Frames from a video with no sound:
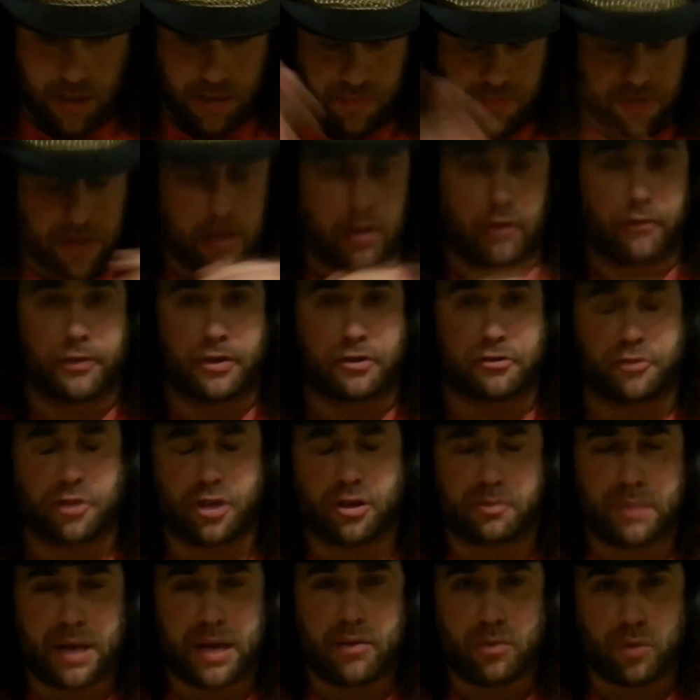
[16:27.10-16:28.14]
Tell Vince
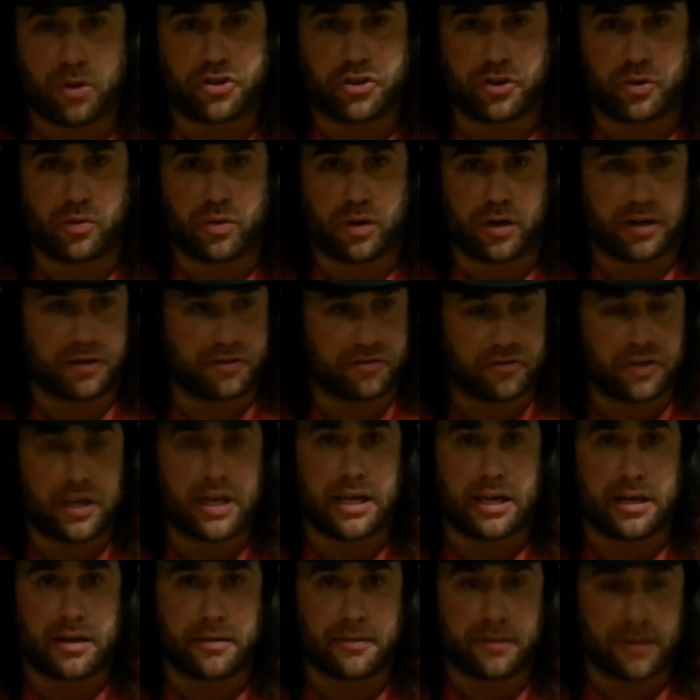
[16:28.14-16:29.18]
McMahon what you want to
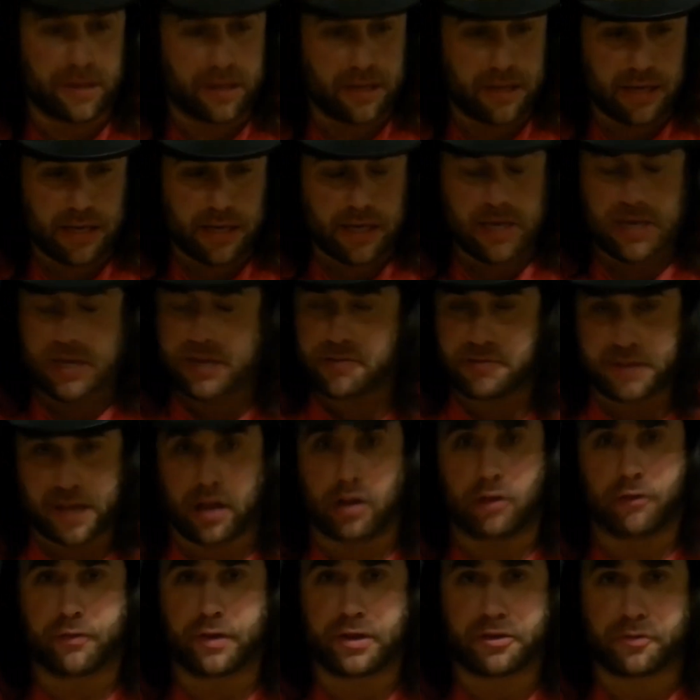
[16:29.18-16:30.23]
see.
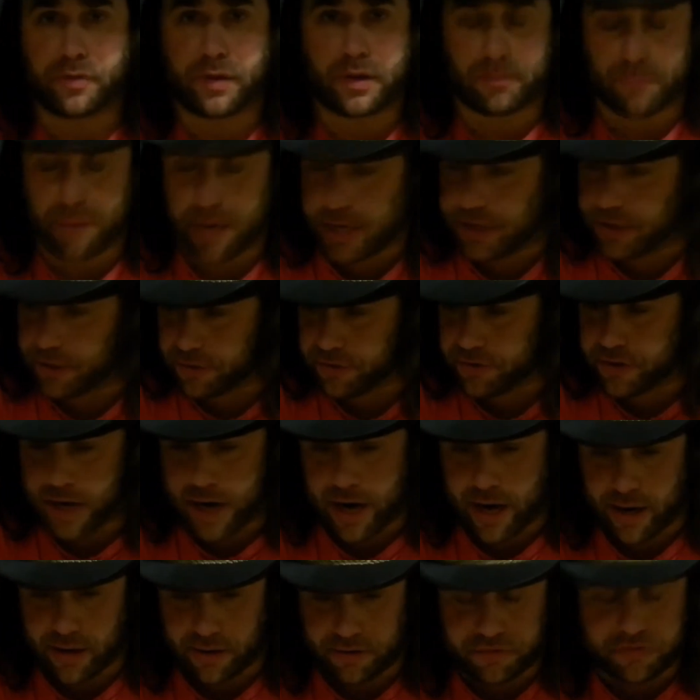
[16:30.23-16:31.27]
Tell Vince McMahon you're
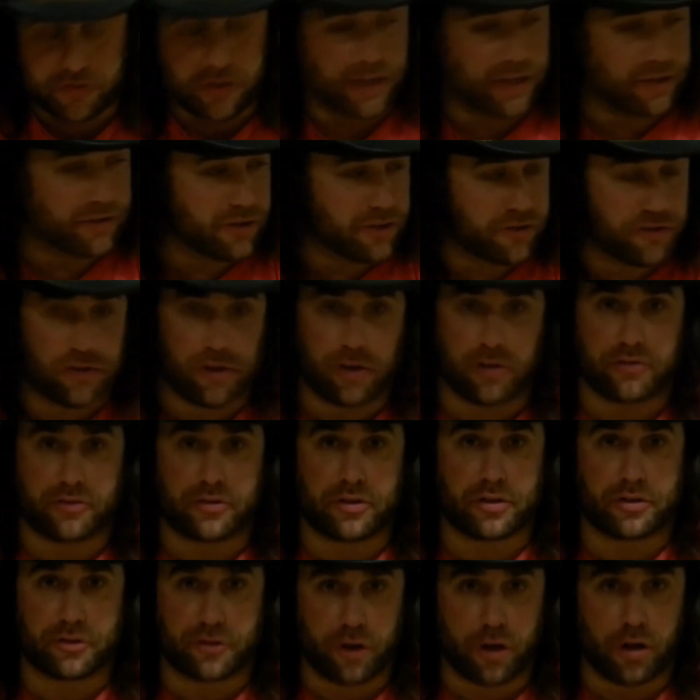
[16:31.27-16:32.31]
tired of seeing
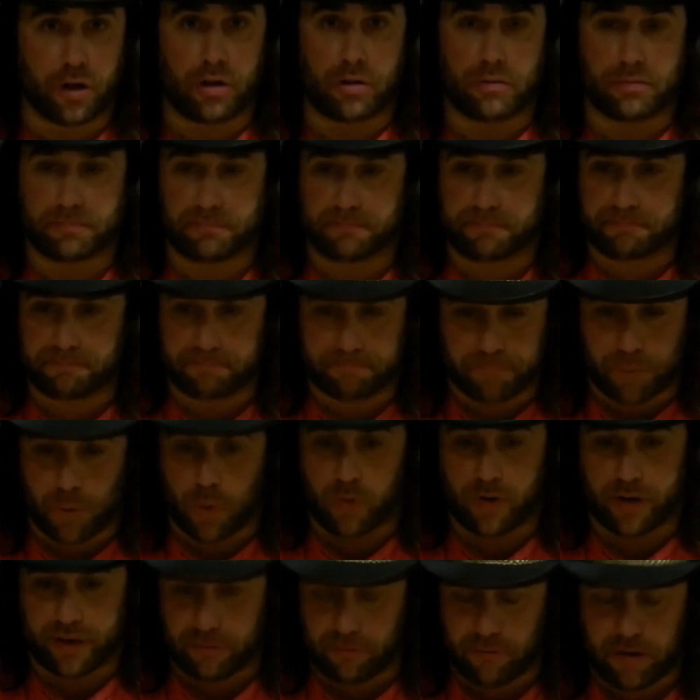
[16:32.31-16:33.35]
the dull,
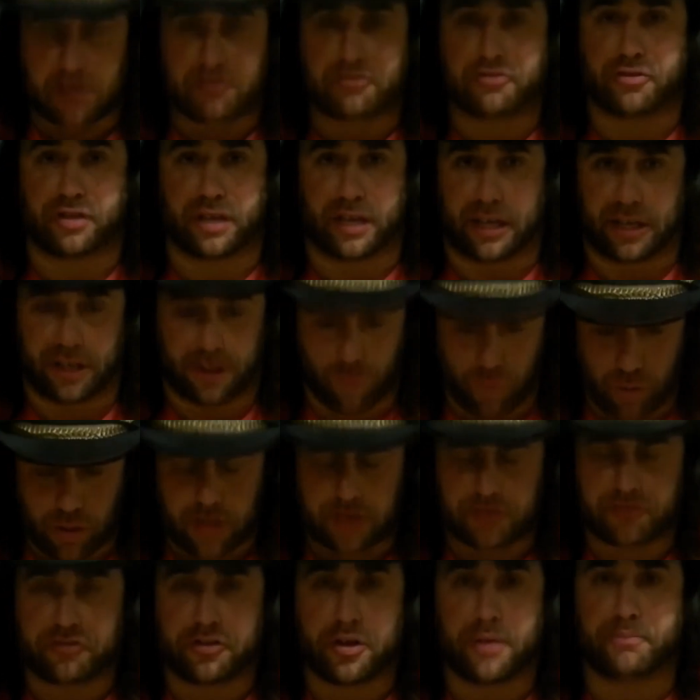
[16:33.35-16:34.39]
boring wrestling. You want
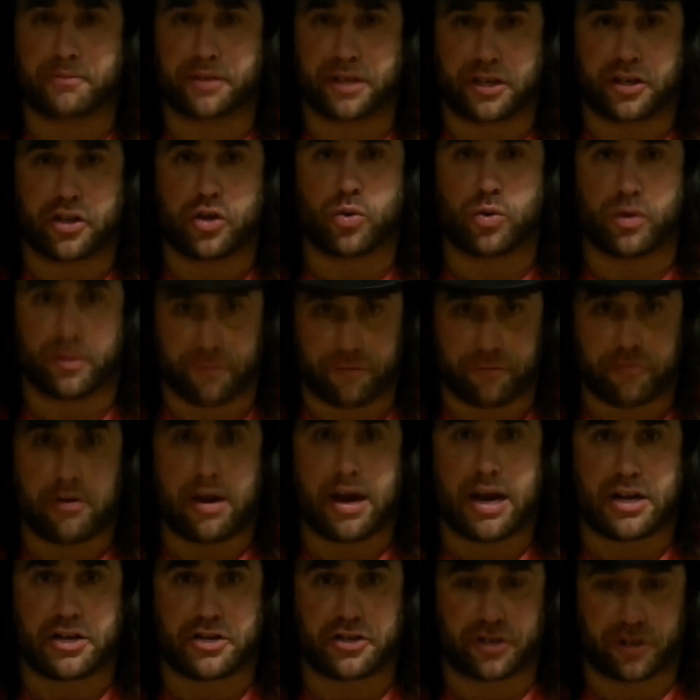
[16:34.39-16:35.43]
something new and
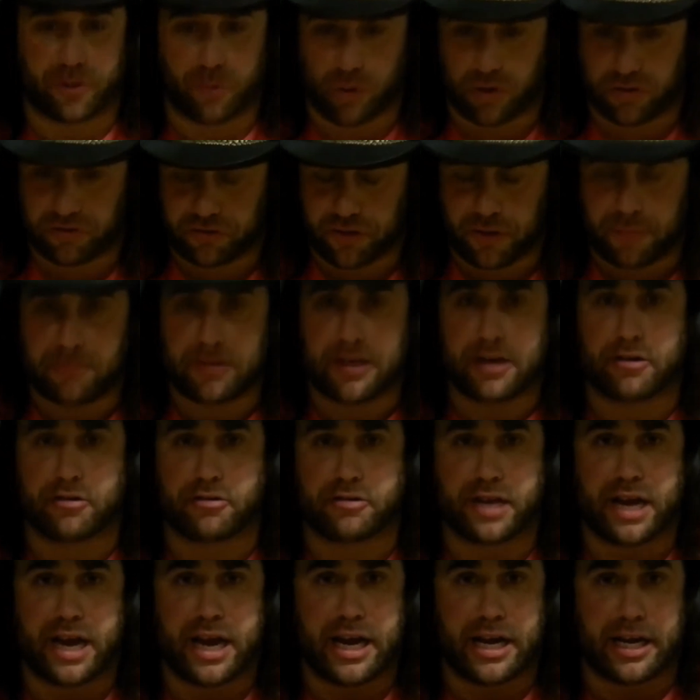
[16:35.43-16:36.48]
fresh. You want something
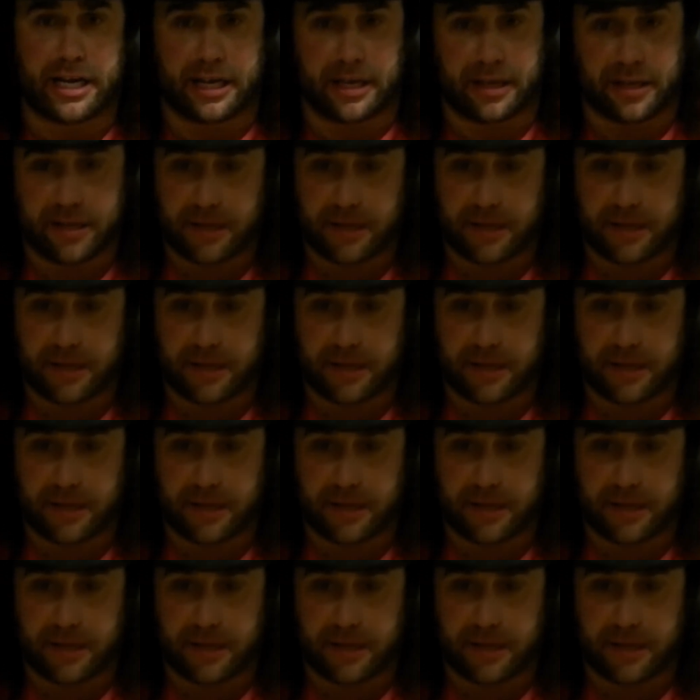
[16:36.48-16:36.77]
entertaining.